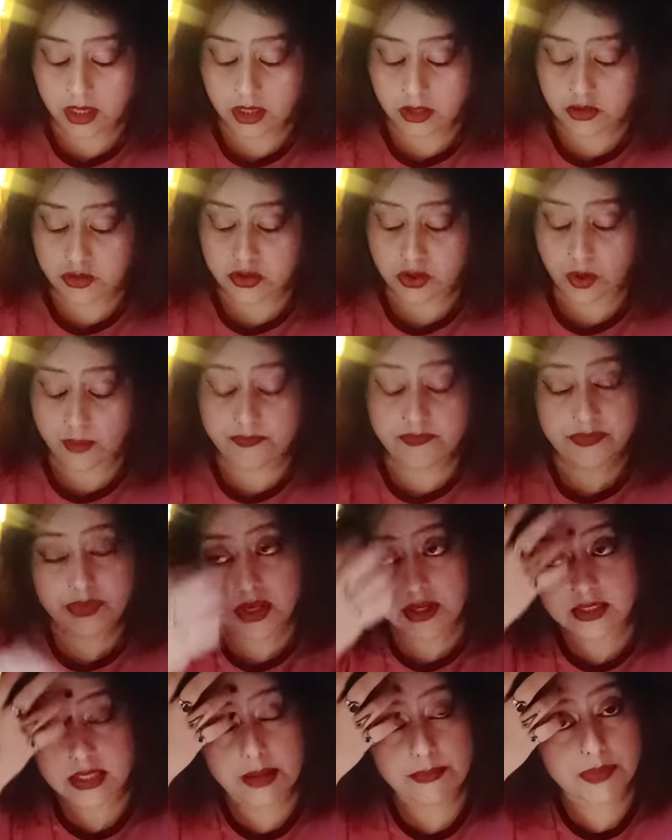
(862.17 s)
So
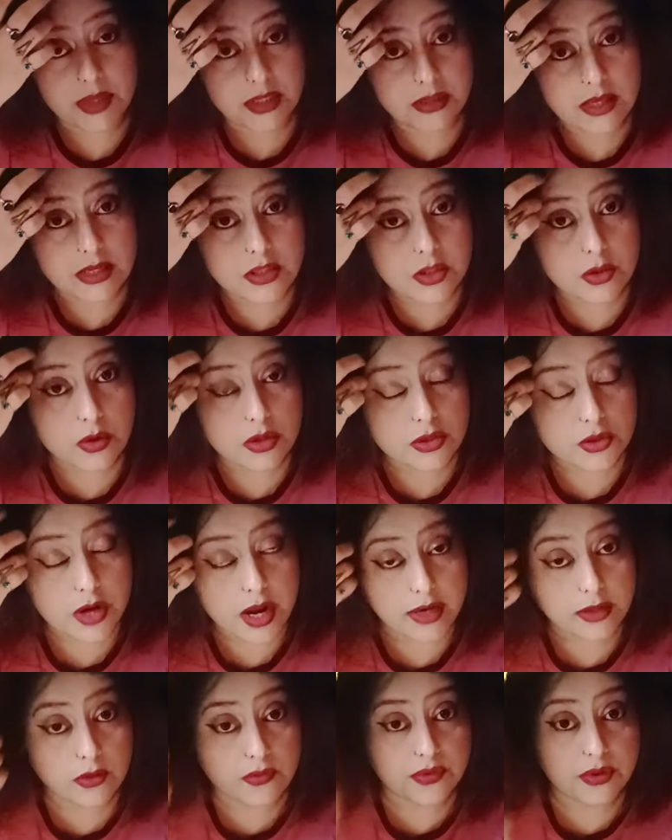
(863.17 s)
something that you are
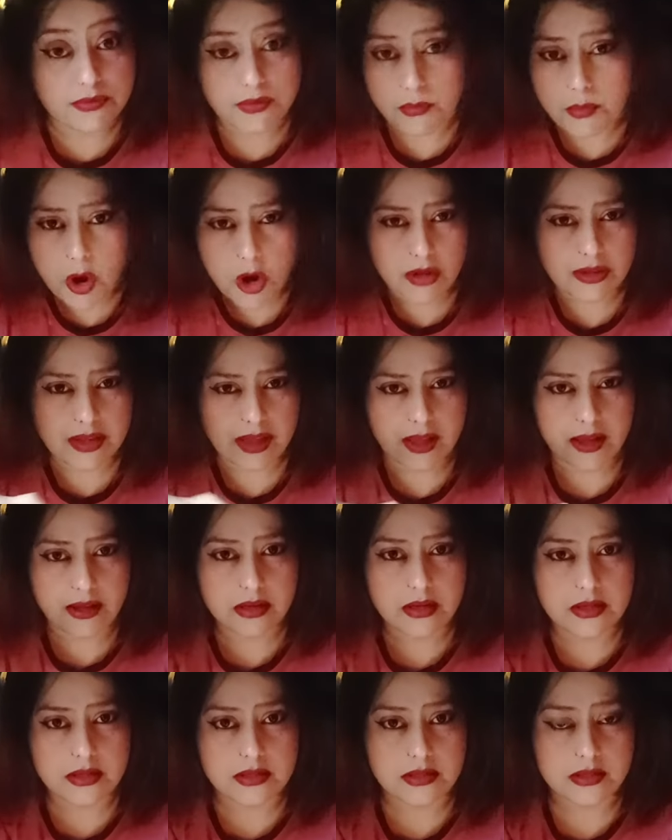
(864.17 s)
trying to fill from all the
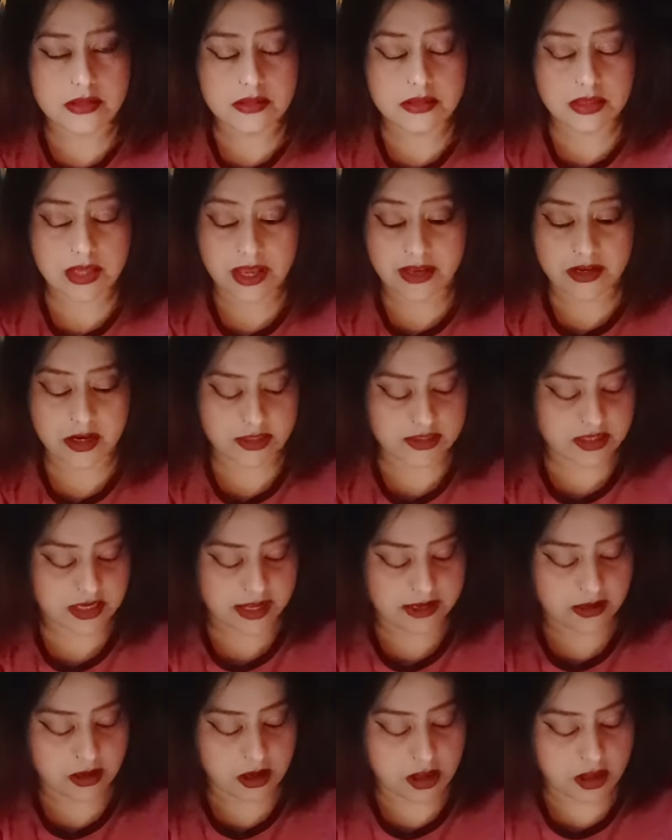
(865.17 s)
angles, and it's
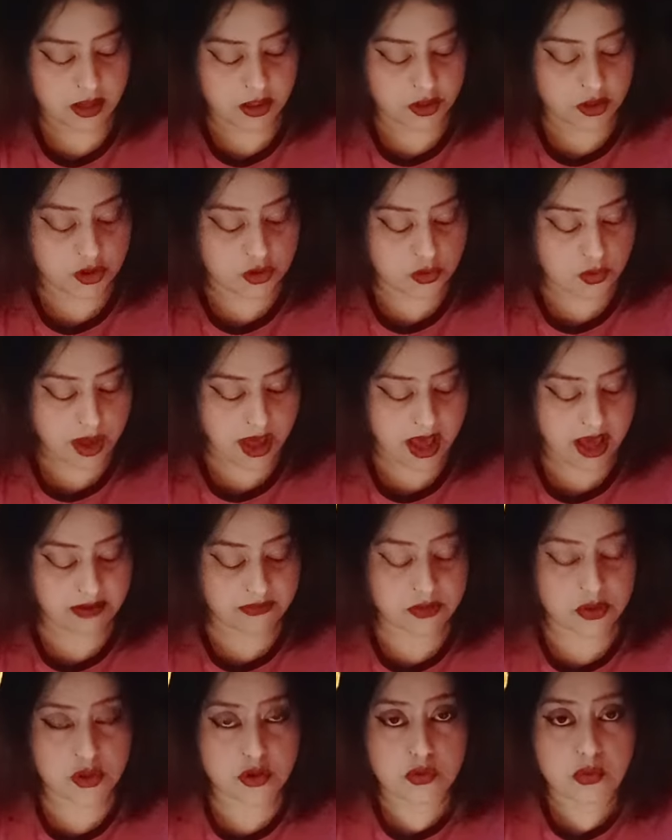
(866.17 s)
like you
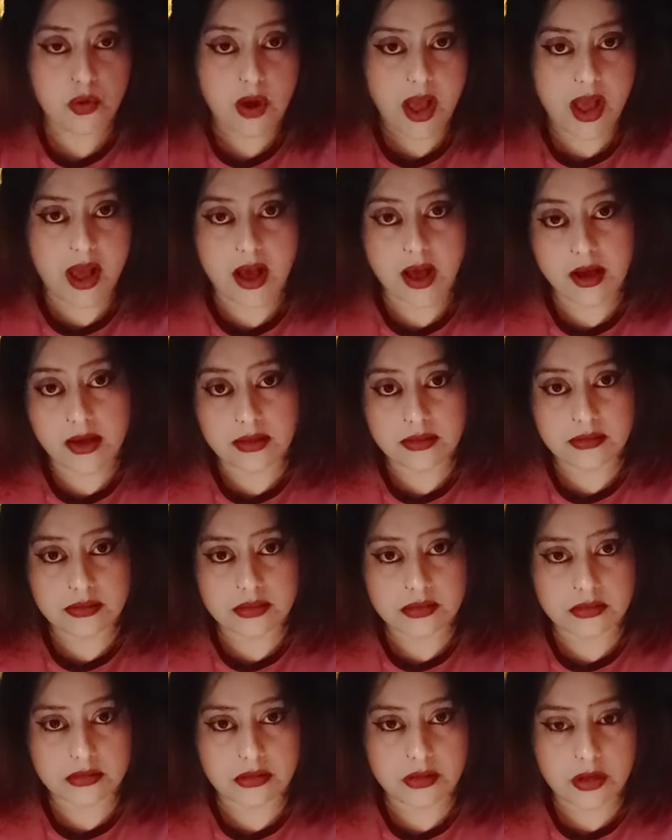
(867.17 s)
have two
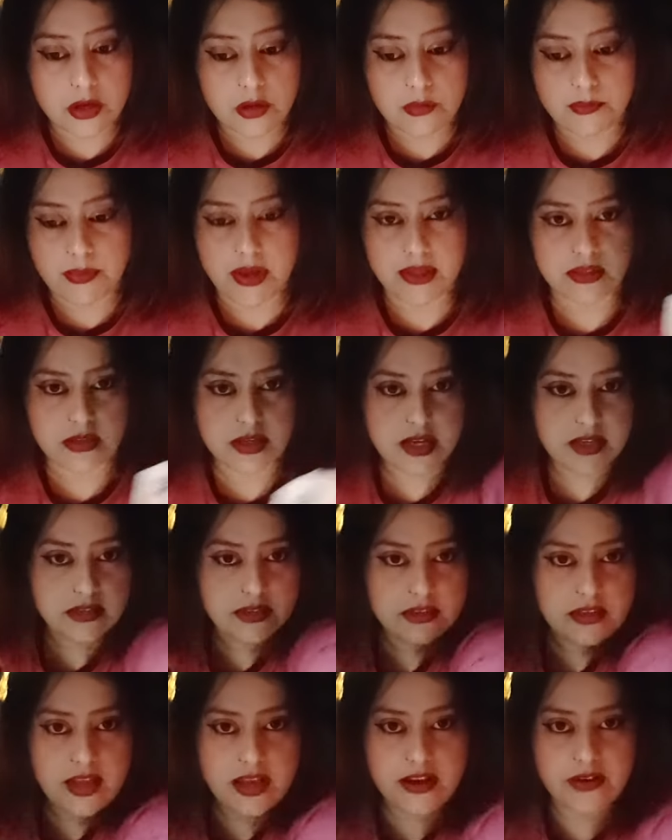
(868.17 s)
hands, but
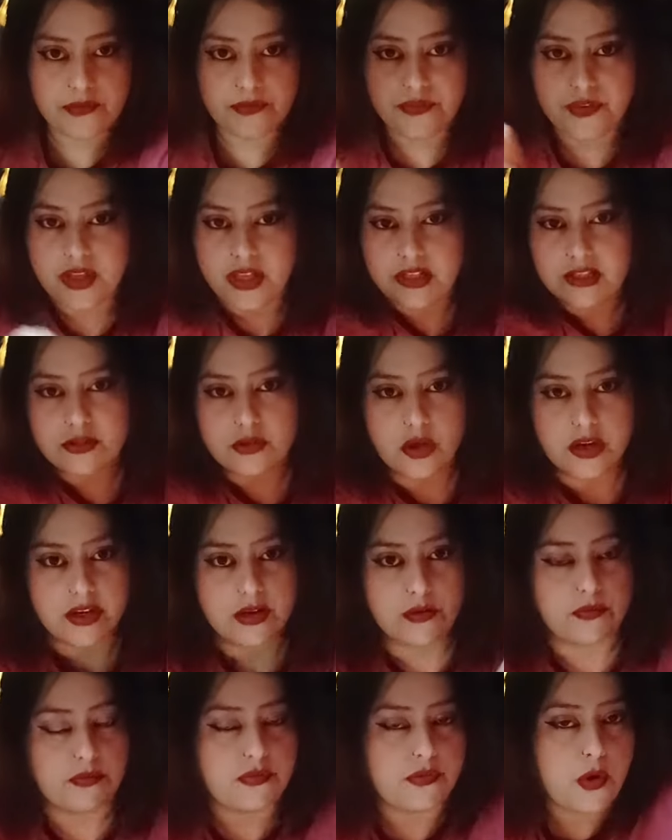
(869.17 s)
it feels that
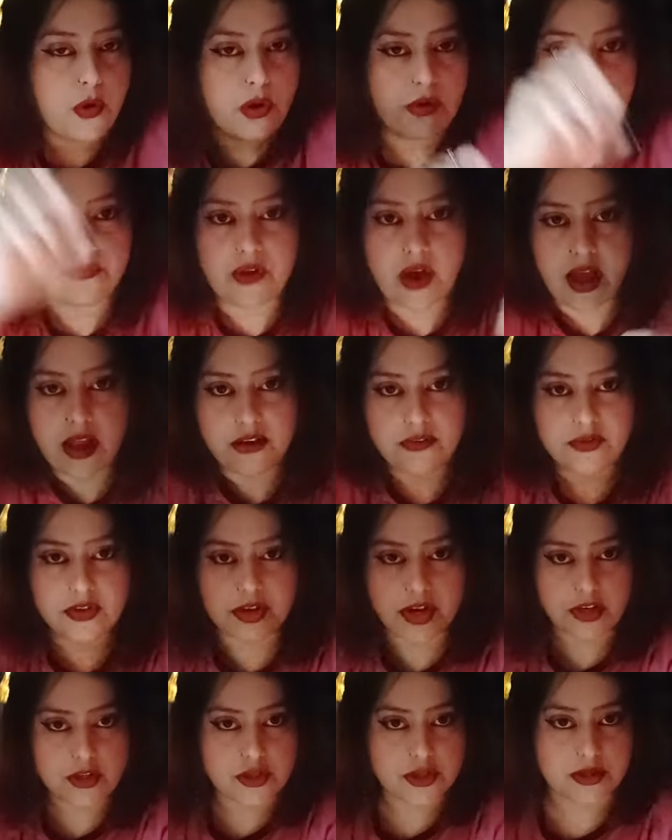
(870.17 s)
in four or five
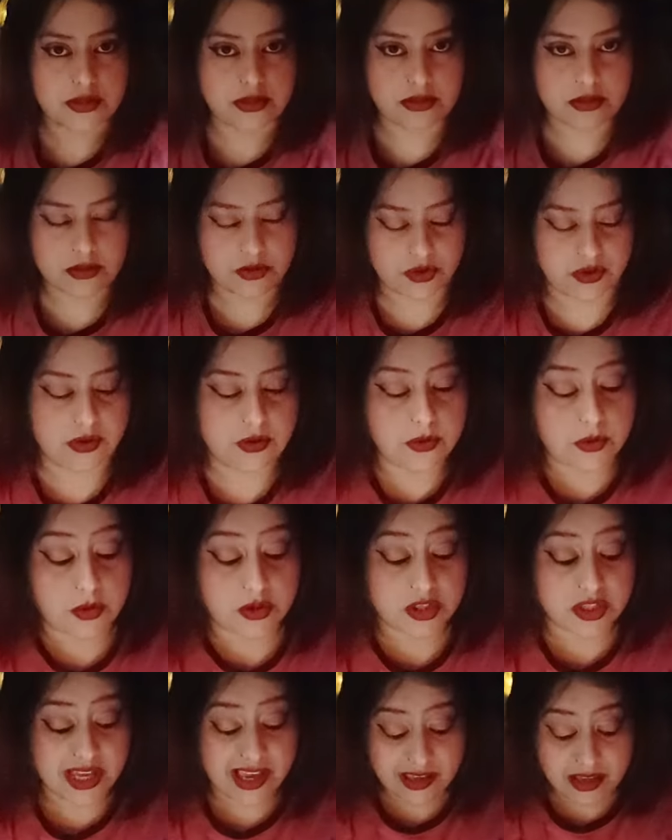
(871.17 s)
directions, you know, you're
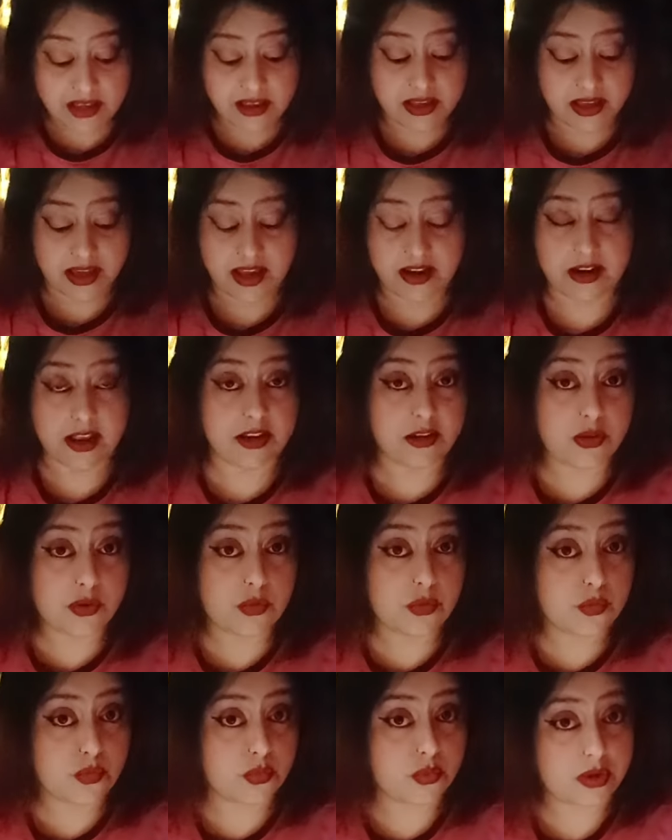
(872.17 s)
taking care, and you
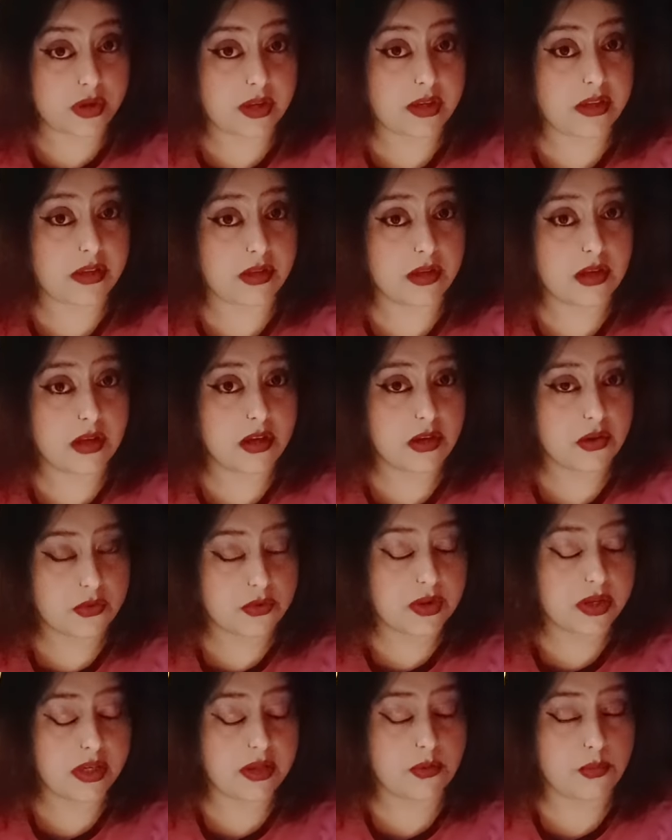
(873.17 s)
really,
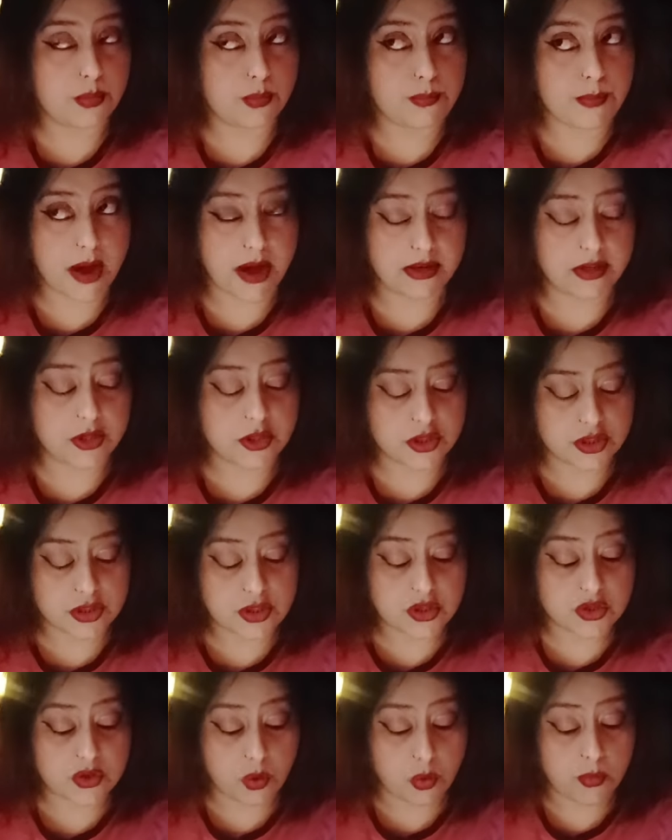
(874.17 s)
really manage it
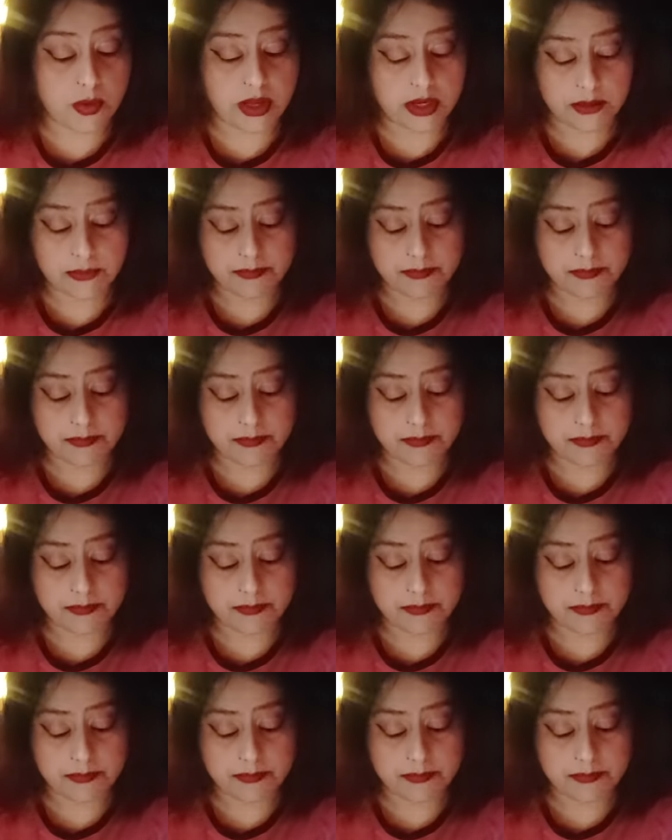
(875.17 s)
so well.